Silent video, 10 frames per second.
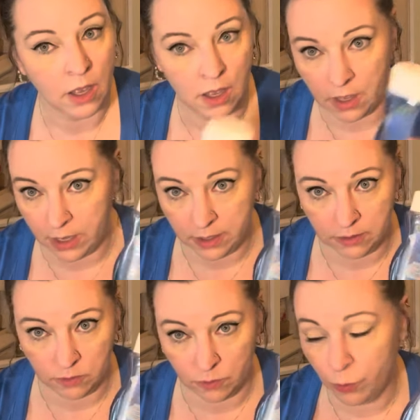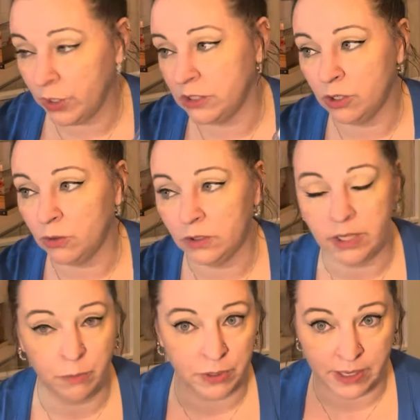I would
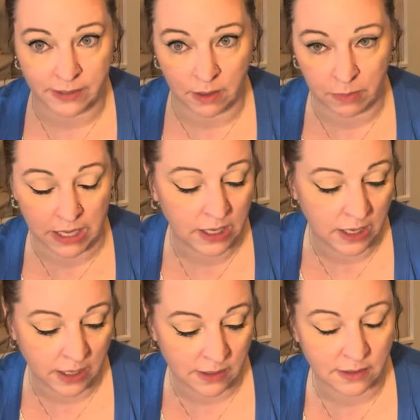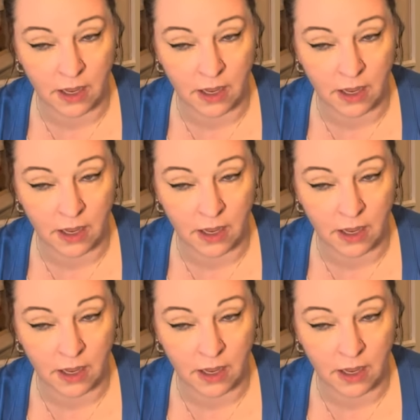totally put this on my kids.